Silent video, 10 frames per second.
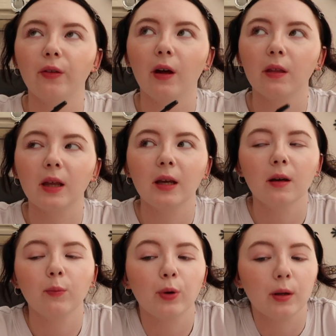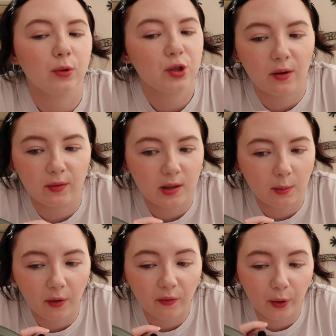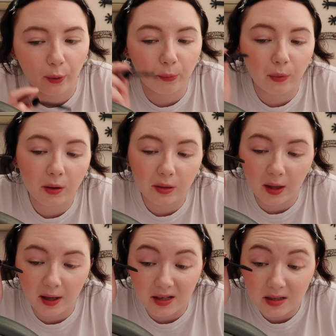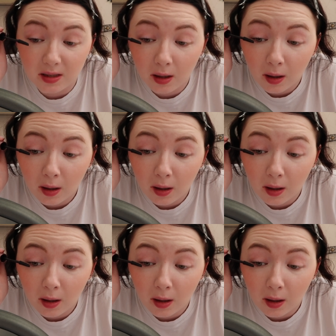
I think pretty much every time I film, there's